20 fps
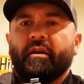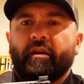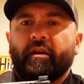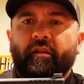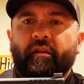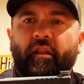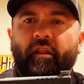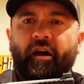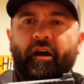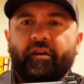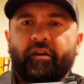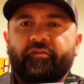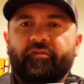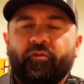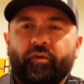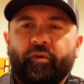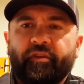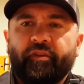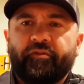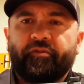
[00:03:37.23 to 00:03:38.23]
Glock
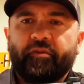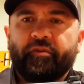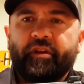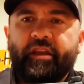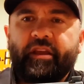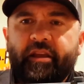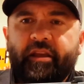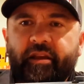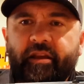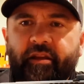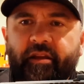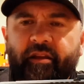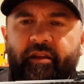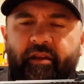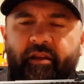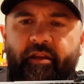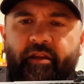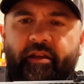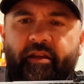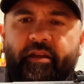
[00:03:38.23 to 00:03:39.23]
43.
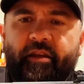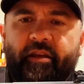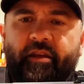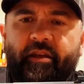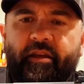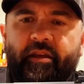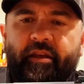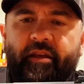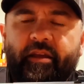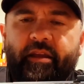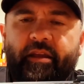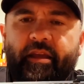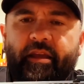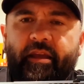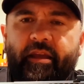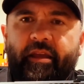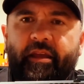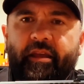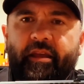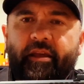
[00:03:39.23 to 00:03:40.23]

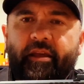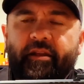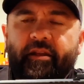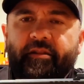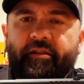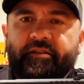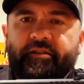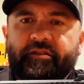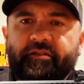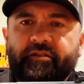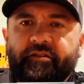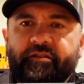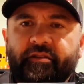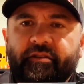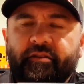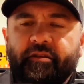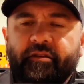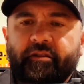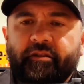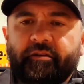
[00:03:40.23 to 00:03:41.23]
And this is
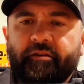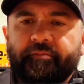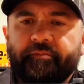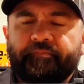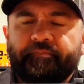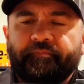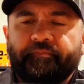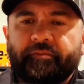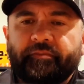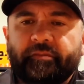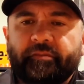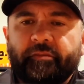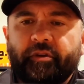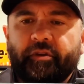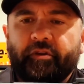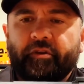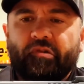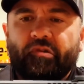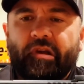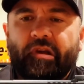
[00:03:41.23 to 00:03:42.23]
in
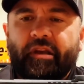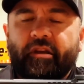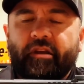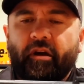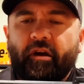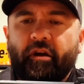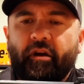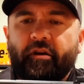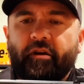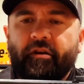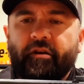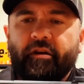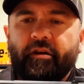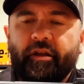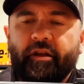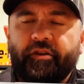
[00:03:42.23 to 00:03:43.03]
the gray color.